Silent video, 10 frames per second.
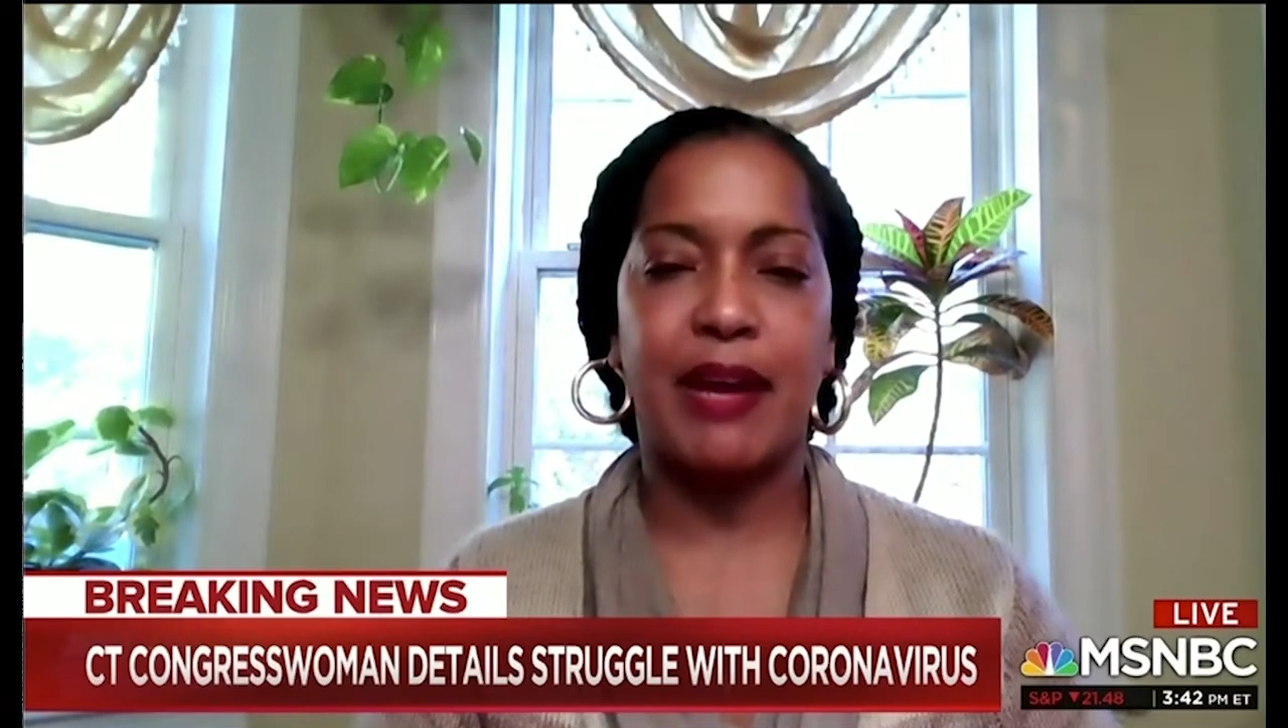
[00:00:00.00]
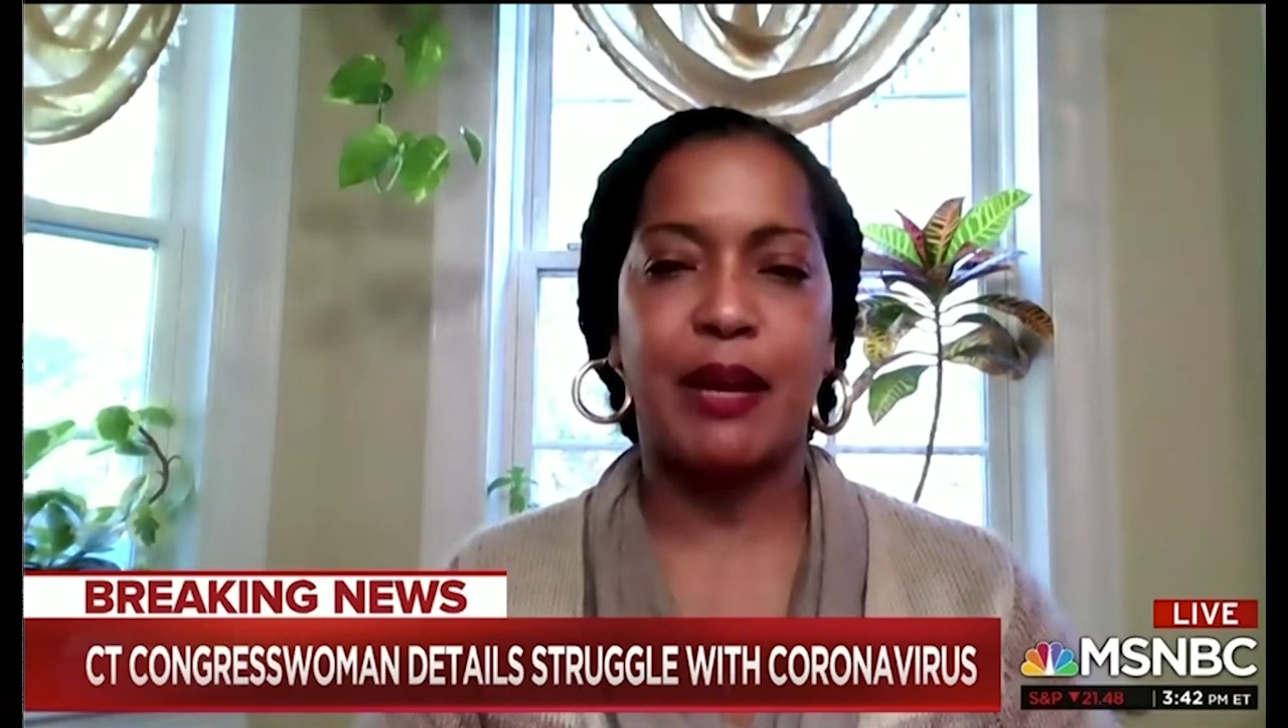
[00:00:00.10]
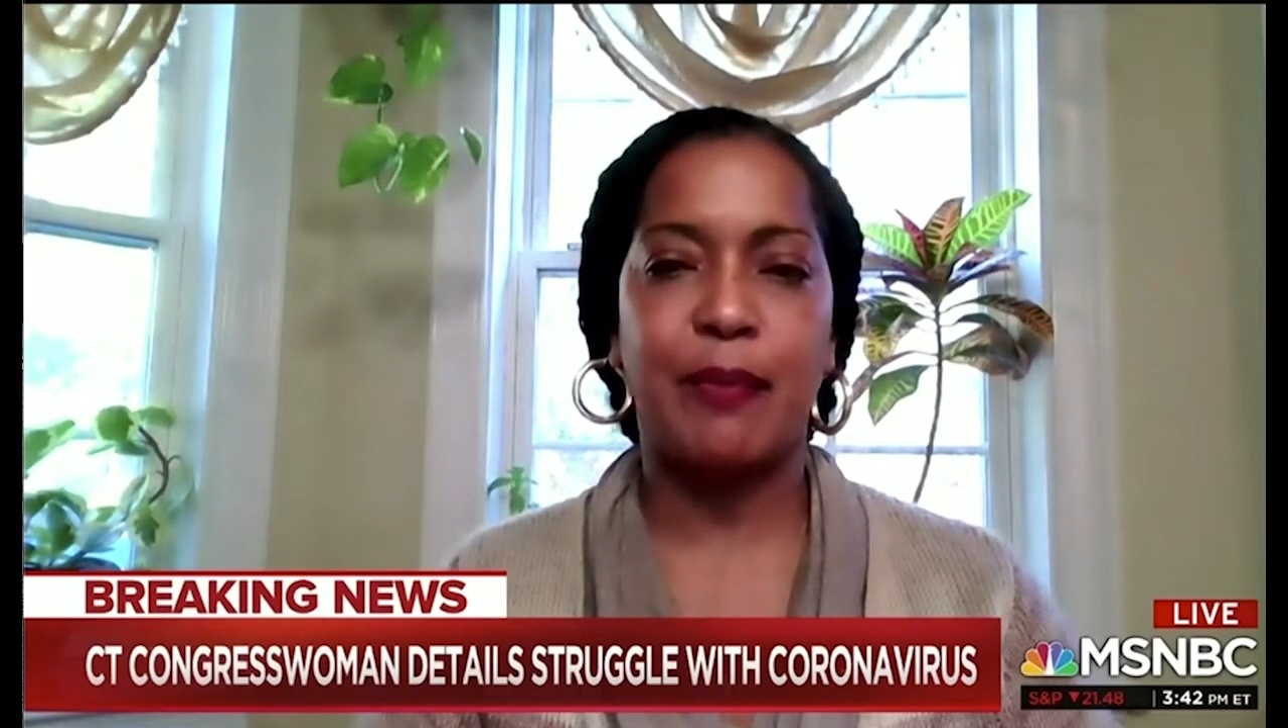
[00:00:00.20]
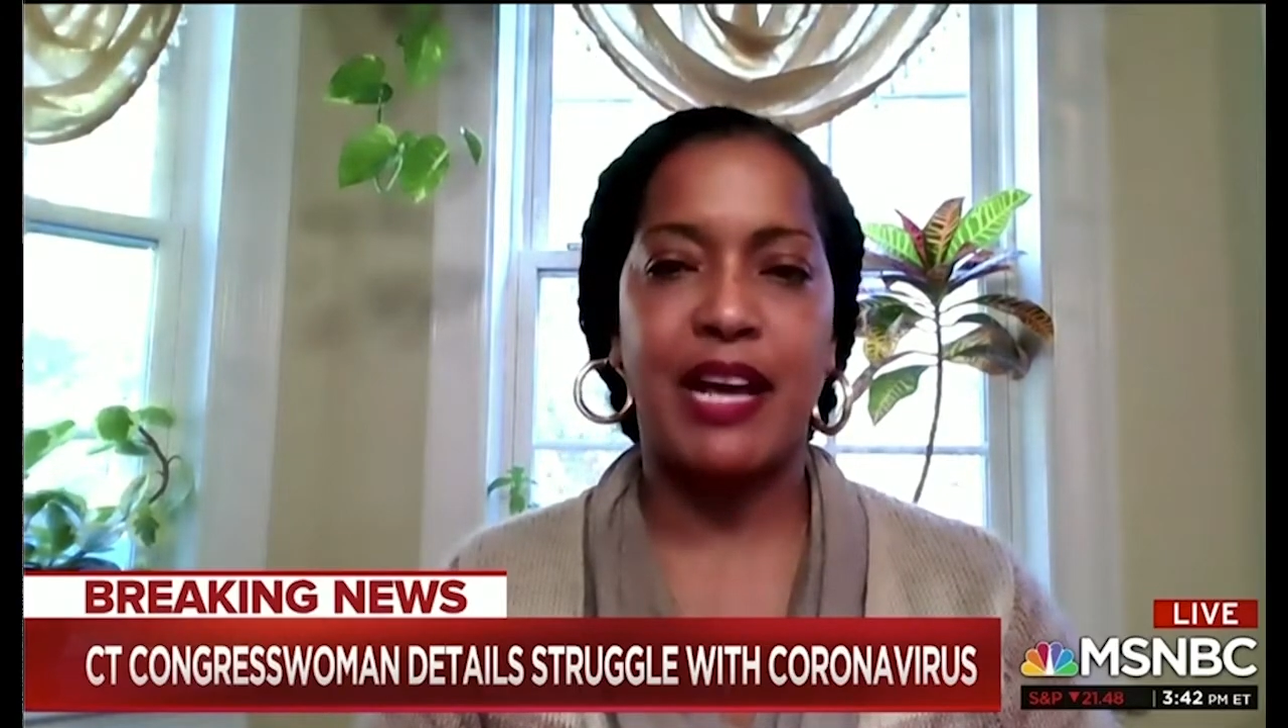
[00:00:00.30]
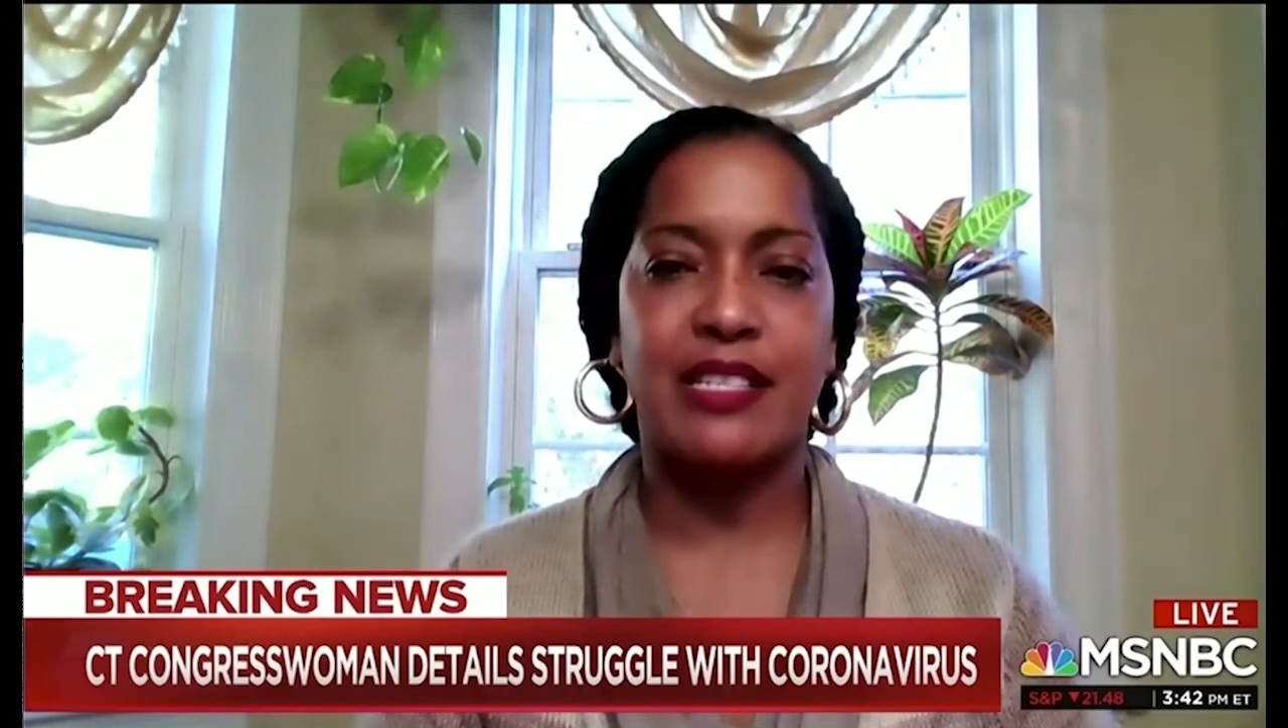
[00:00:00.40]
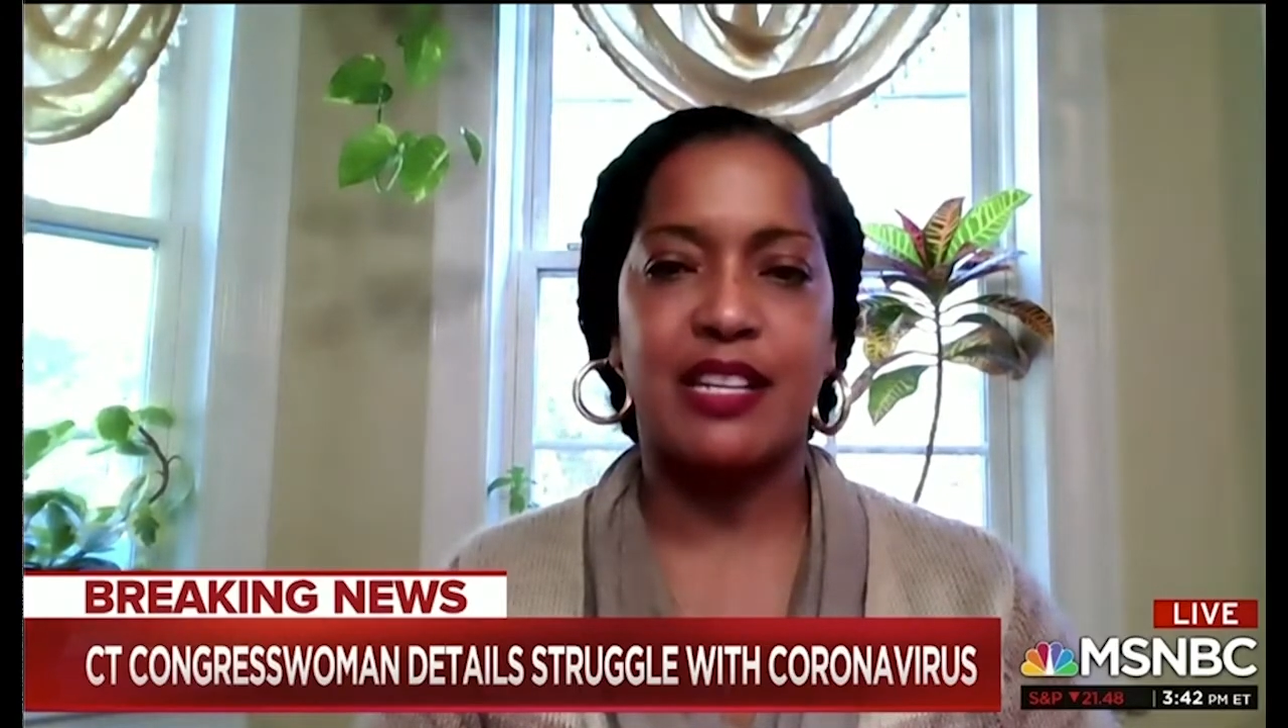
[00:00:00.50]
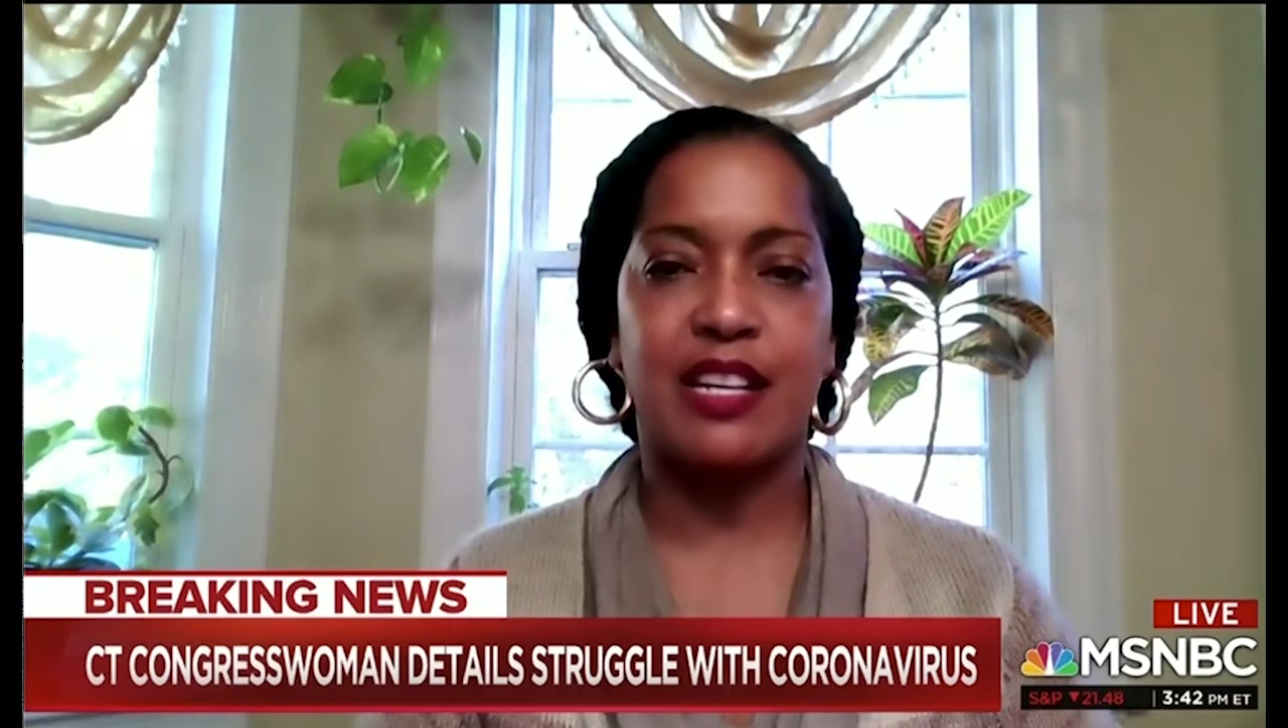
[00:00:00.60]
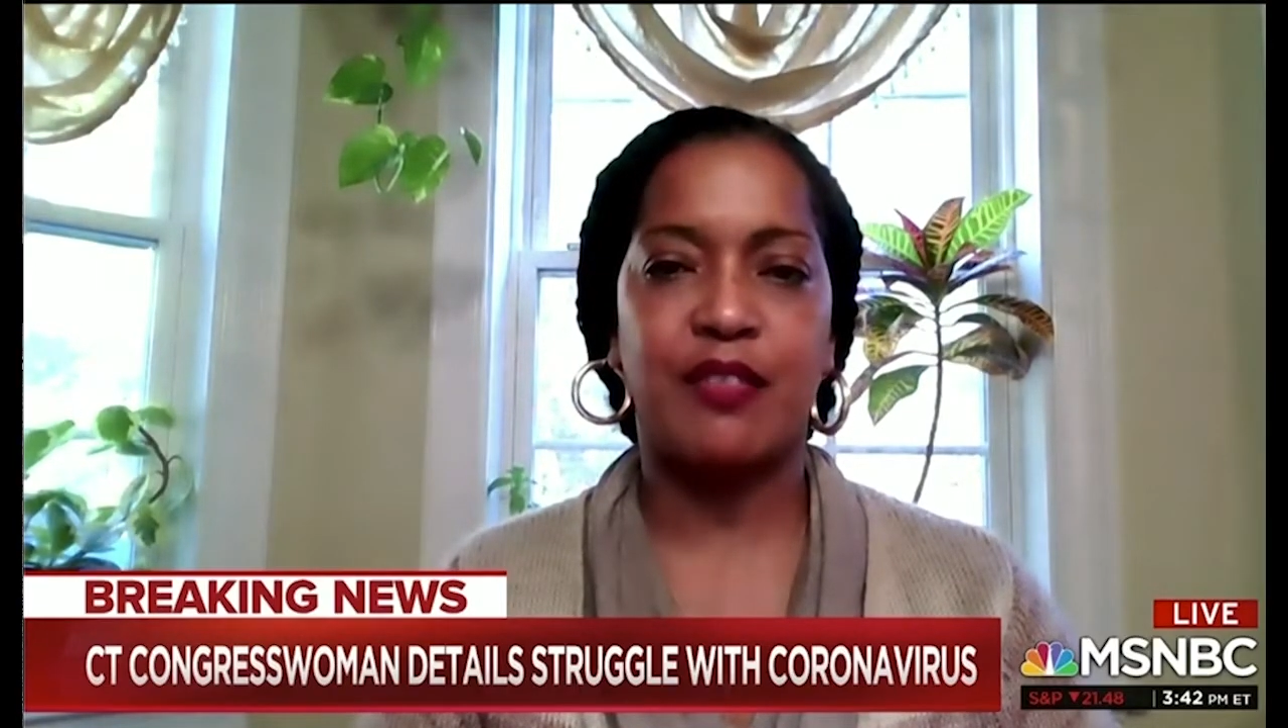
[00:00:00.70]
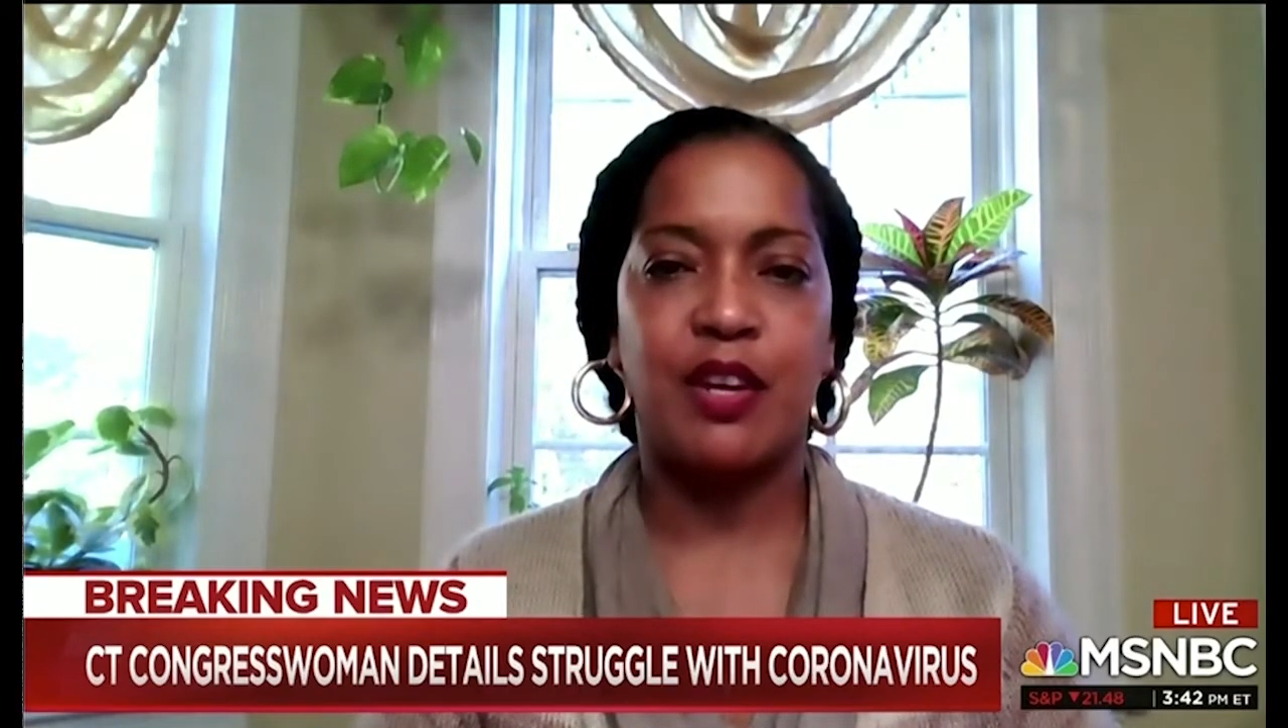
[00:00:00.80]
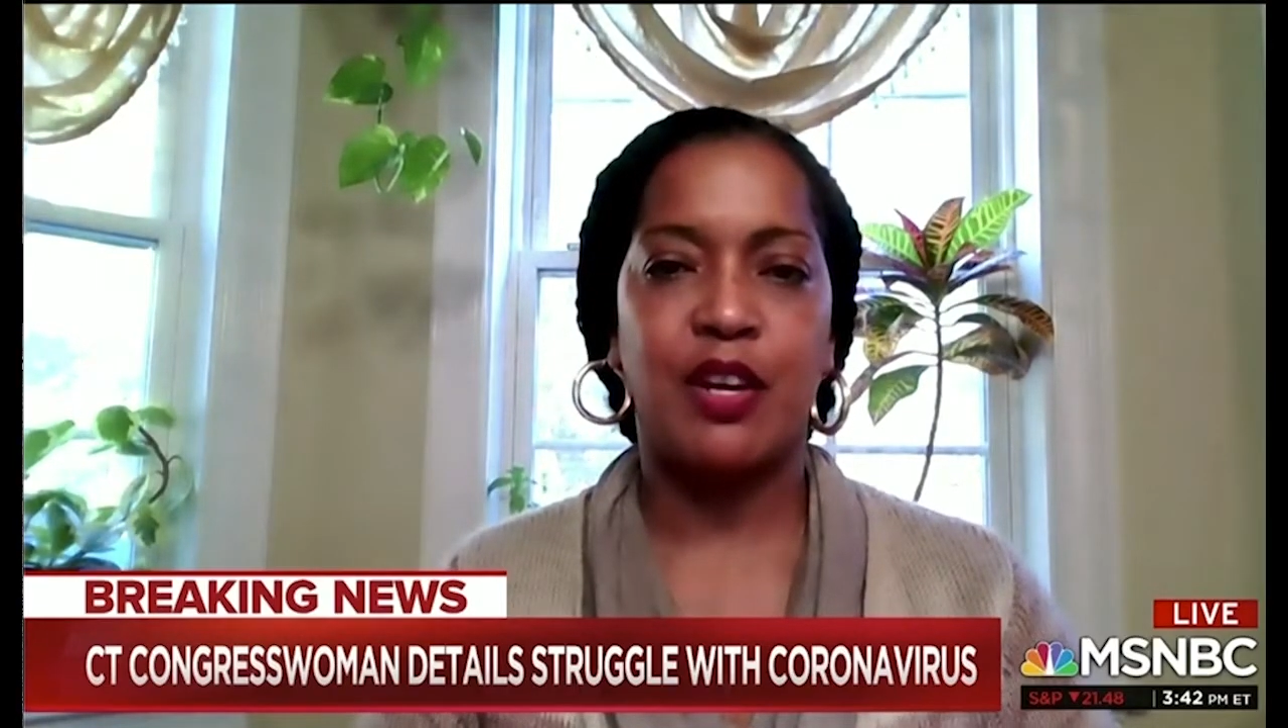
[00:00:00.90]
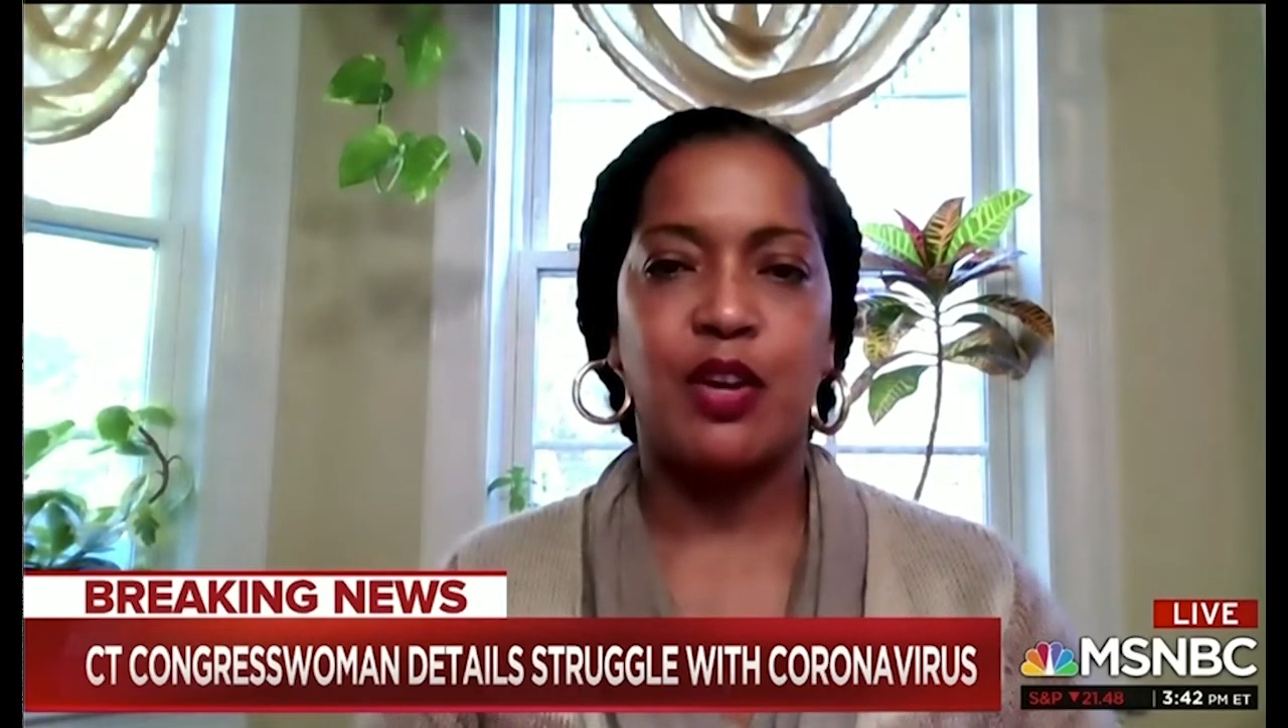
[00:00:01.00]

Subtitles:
back positive